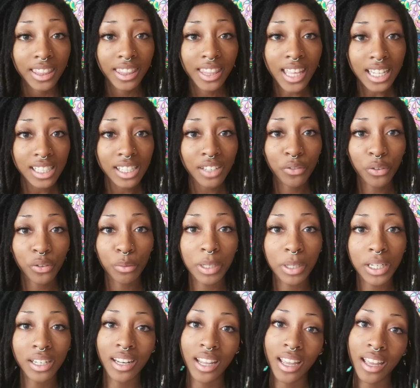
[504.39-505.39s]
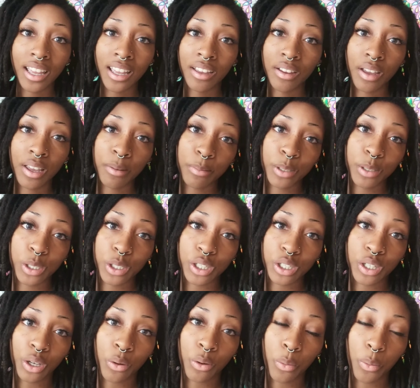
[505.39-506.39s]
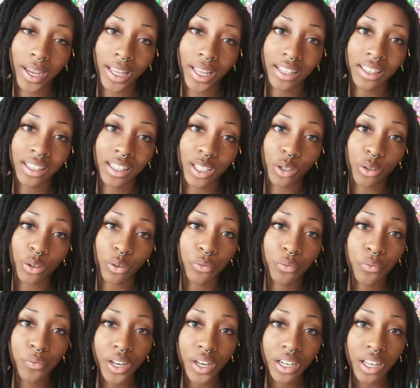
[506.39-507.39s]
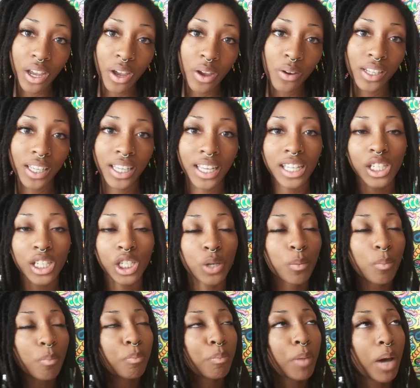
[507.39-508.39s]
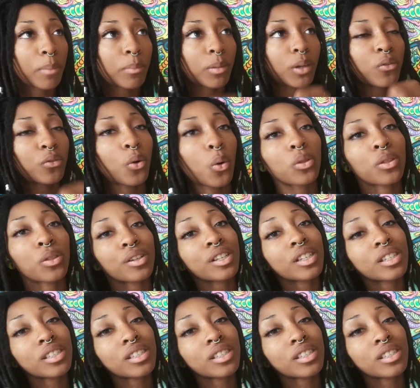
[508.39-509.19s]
That's it for me today. It was just a quick little video to get you pumped for the